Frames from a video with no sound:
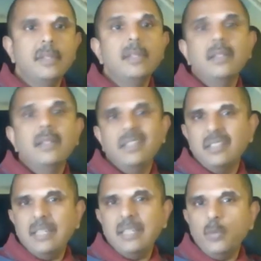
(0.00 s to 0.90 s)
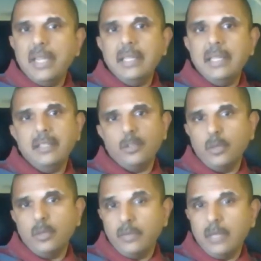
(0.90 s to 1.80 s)
In the same way,
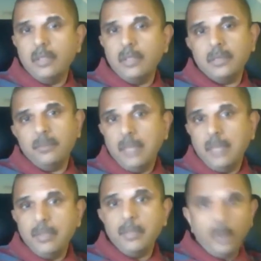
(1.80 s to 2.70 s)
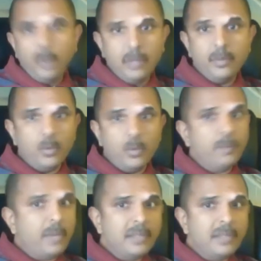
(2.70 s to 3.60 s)
coronavirus may be a part of the world
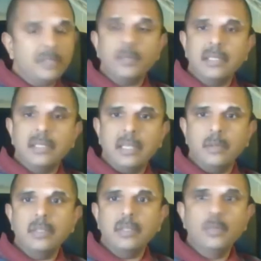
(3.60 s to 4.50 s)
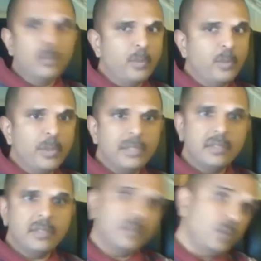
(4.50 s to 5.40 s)
process right now. It will force us into
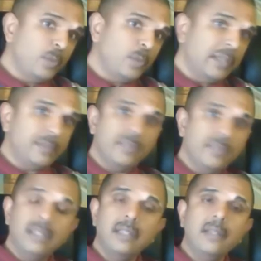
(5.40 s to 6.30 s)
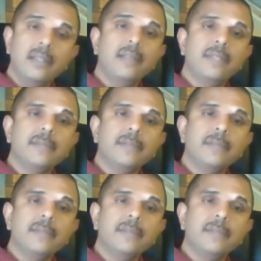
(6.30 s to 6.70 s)
new ways of thinking and living.